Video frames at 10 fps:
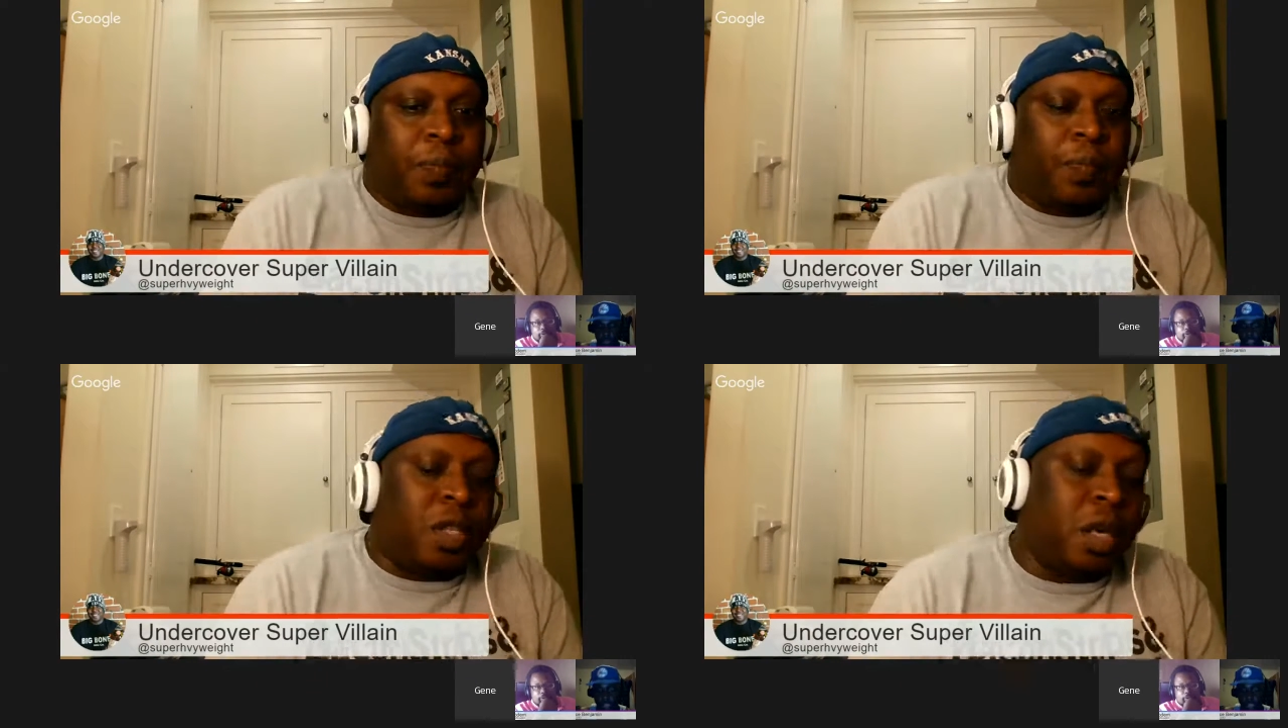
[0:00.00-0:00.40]

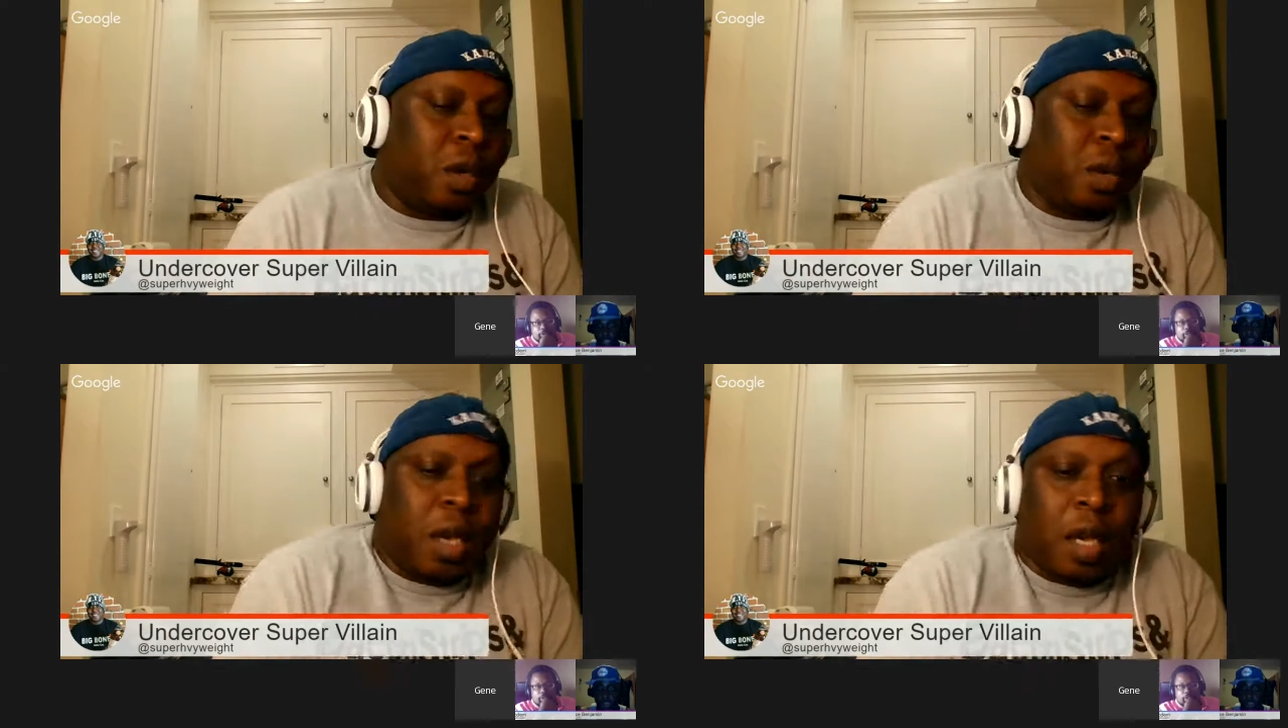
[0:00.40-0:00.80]

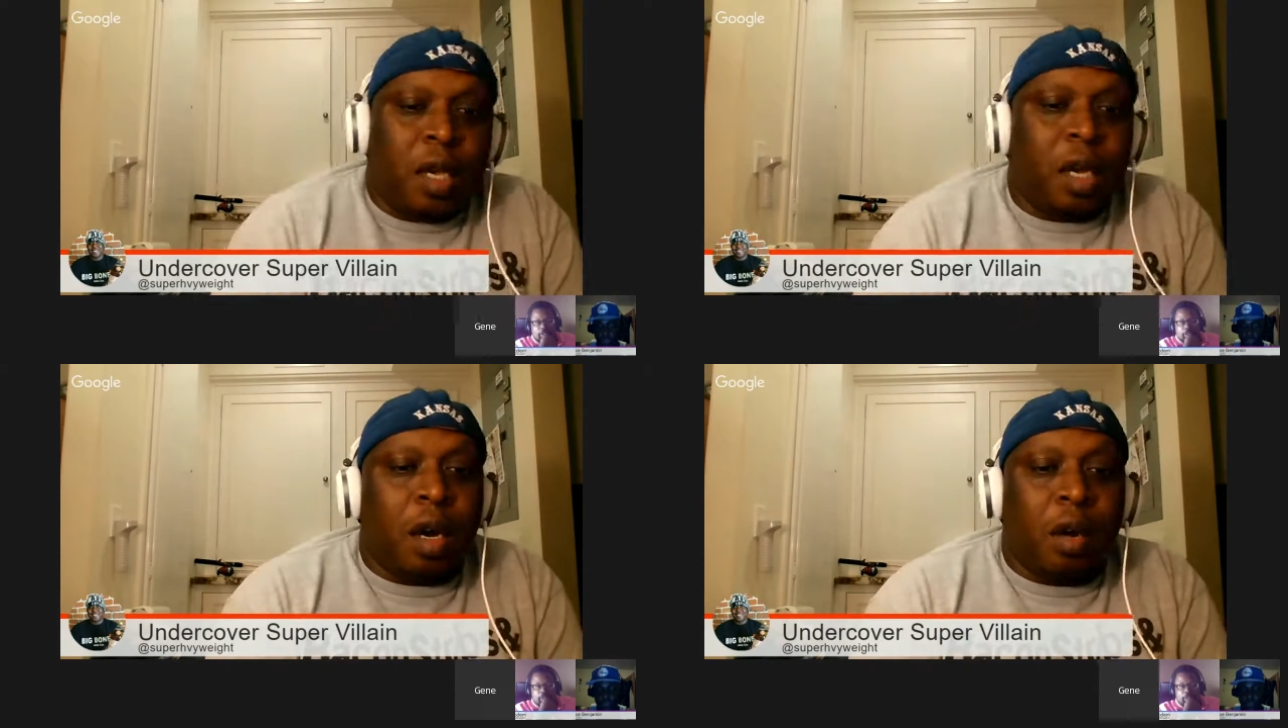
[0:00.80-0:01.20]
So,
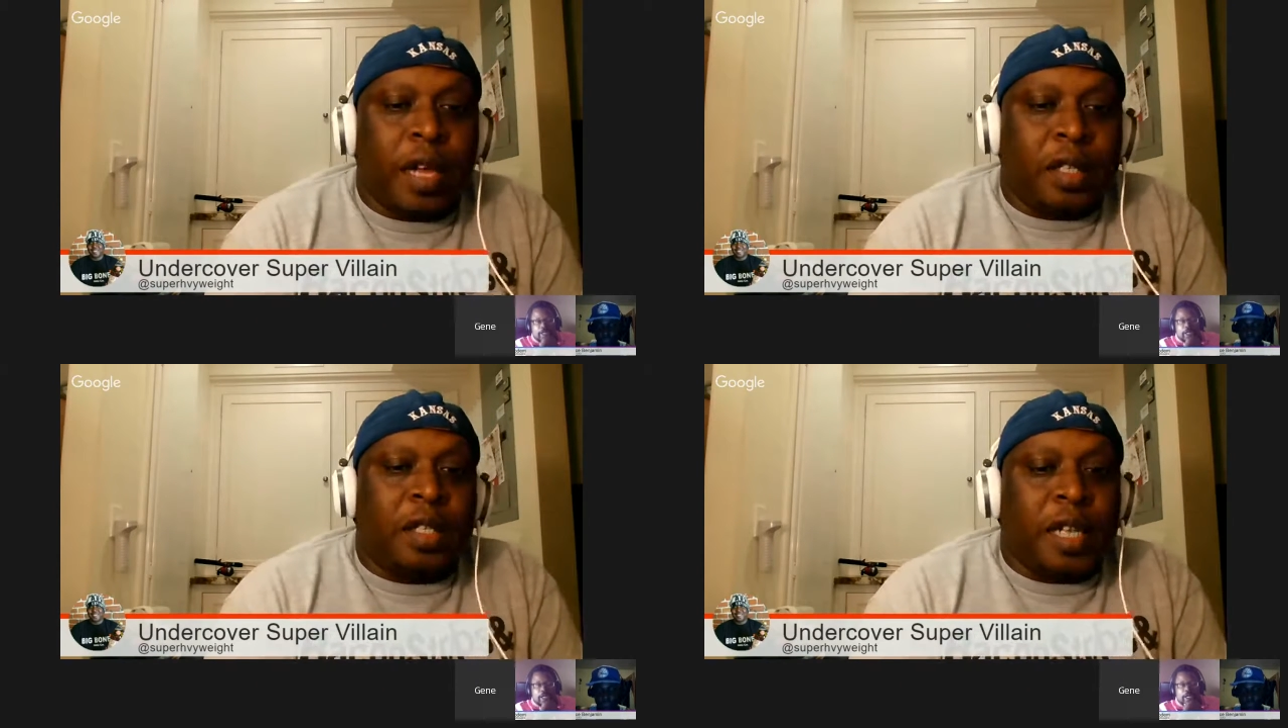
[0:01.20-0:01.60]
you know,
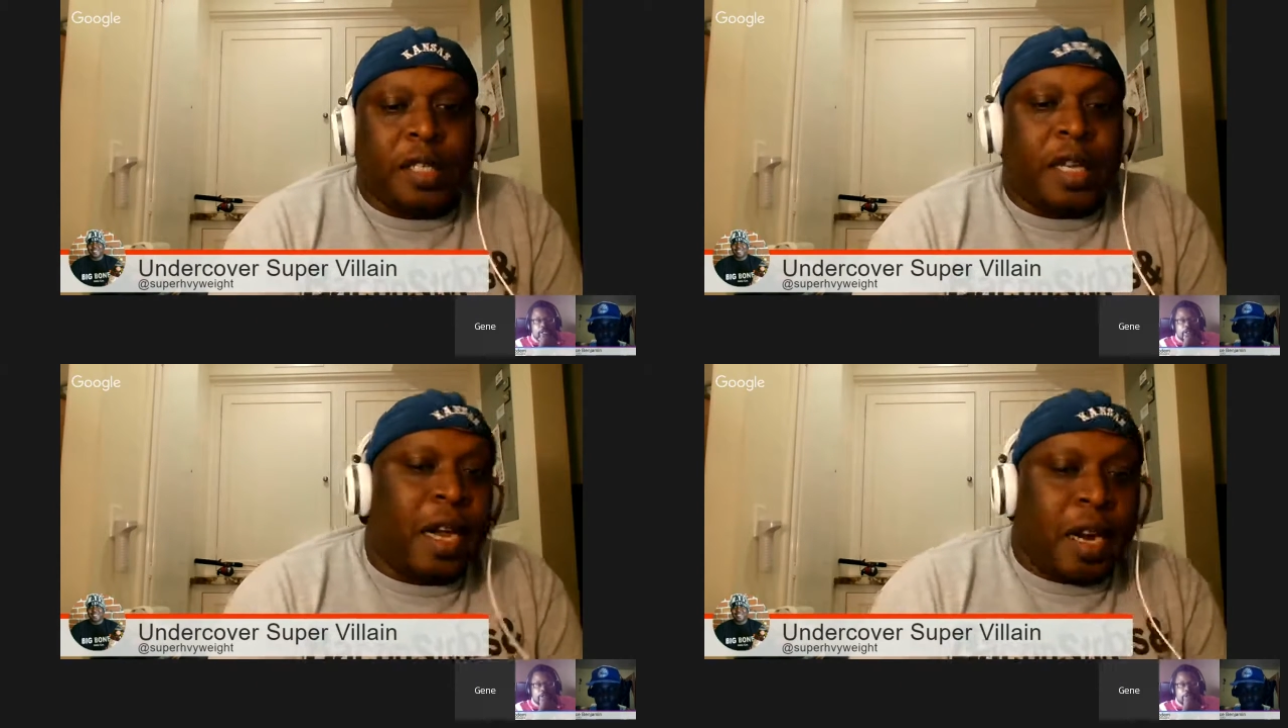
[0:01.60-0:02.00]
that's
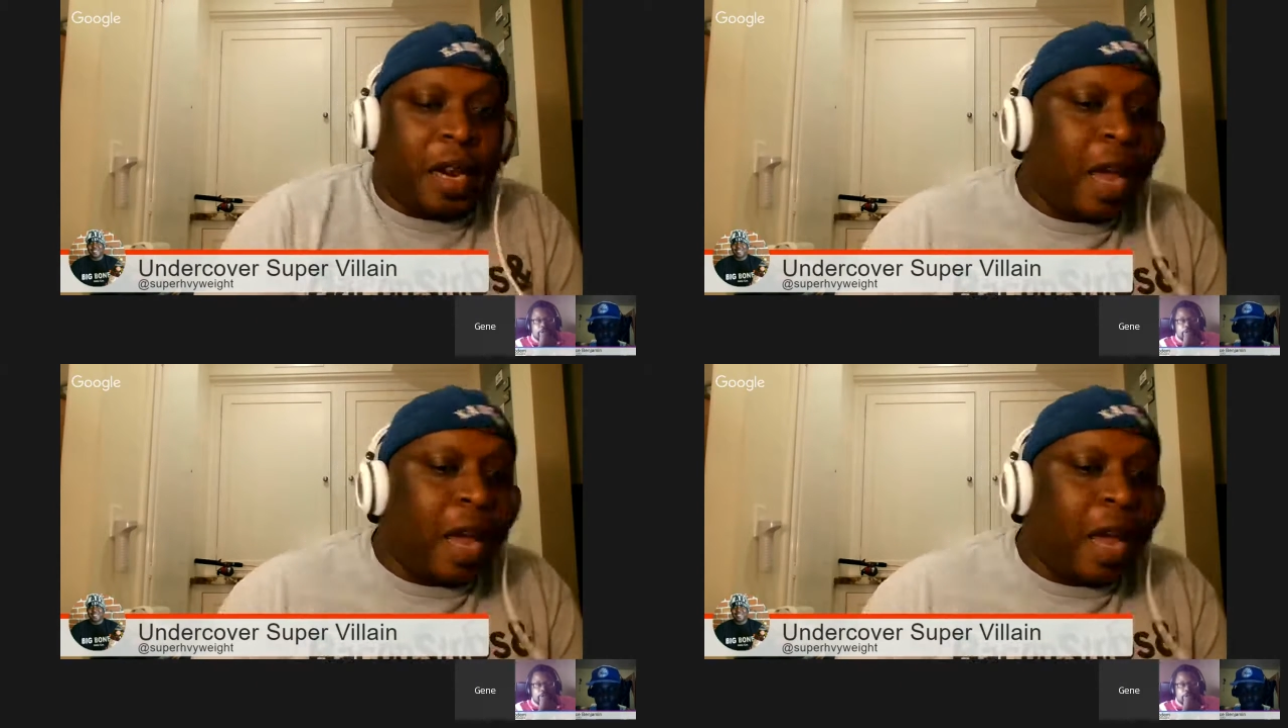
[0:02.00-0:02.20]
kind of,